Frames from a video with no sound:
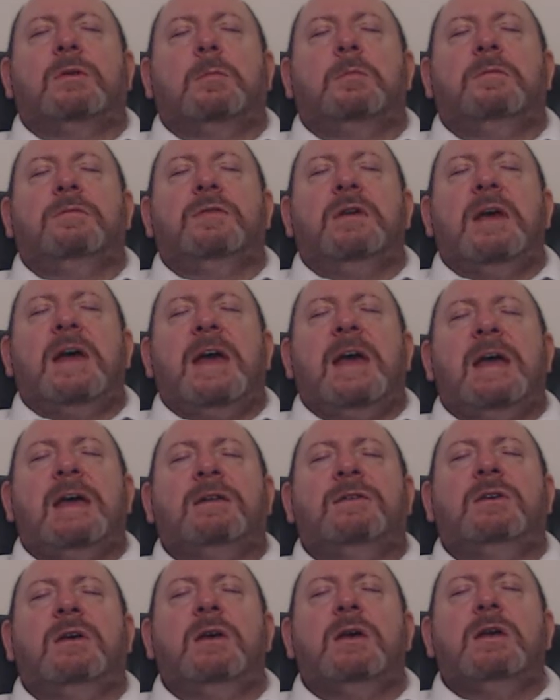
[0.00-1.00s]
the top of your
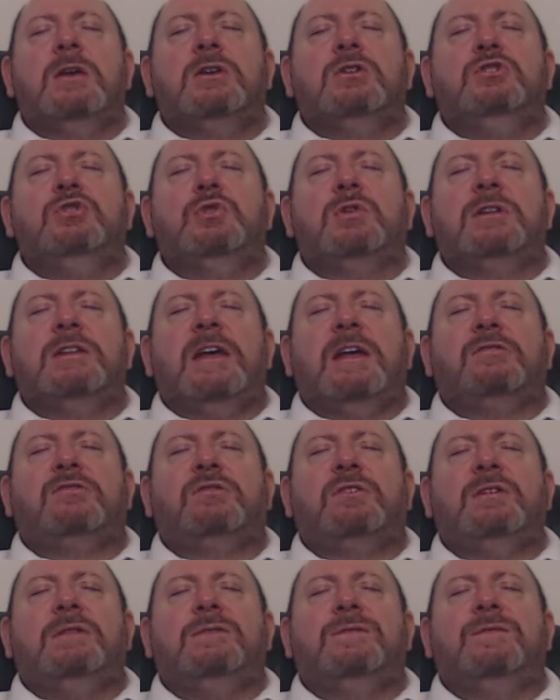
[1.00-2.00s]
head you can
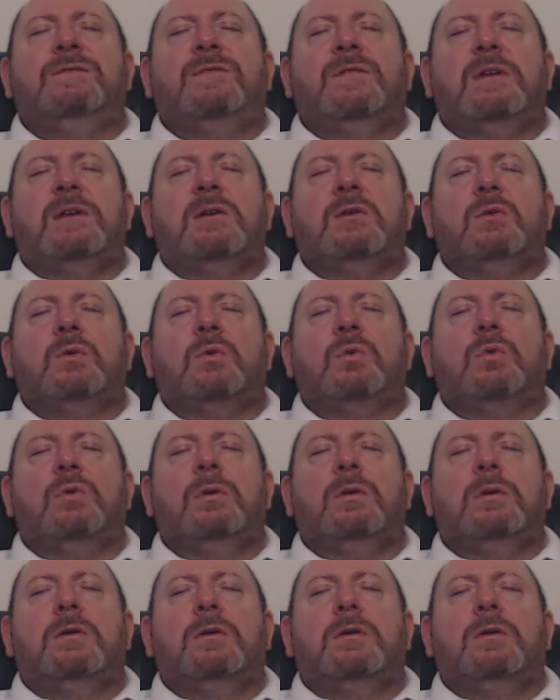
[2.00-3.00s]
actually feel